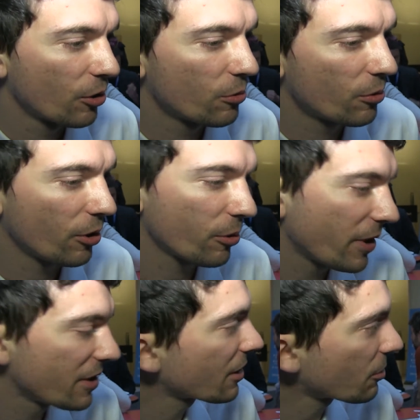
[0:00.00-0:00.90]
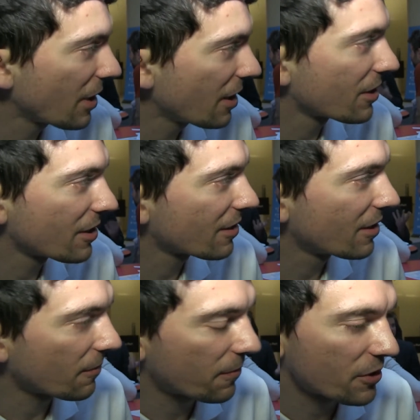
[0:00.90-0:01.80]
who already created
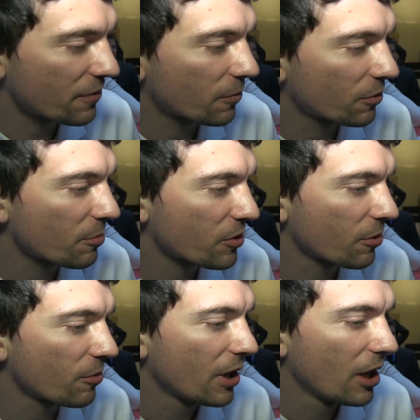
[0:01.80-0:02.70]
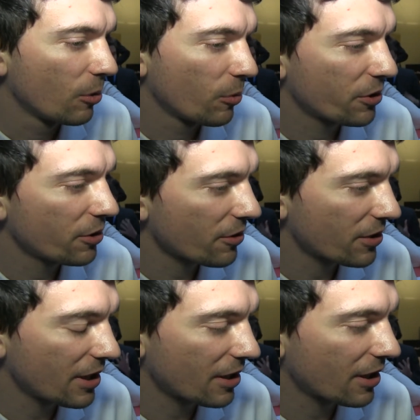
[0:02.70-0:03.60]
their first full dome show, what do you
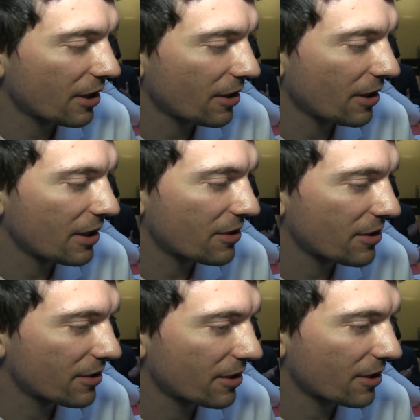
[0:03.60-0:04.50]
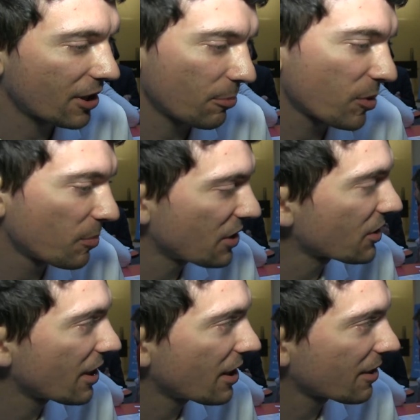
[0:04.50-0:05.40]
think is the common
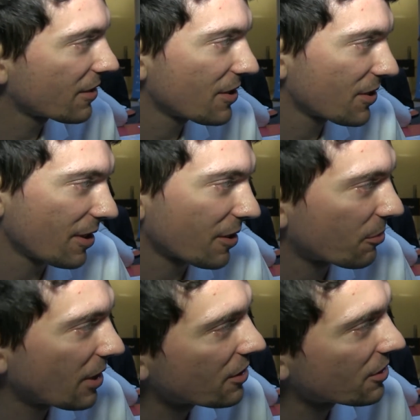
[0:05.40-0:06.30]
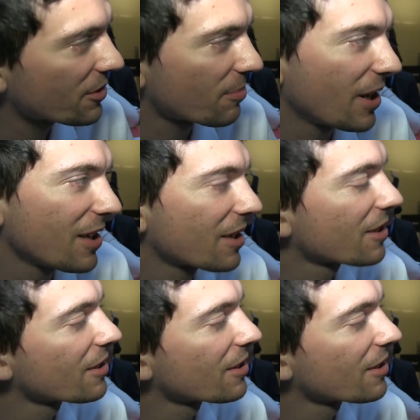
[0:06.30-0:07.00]
mistake these young creators make?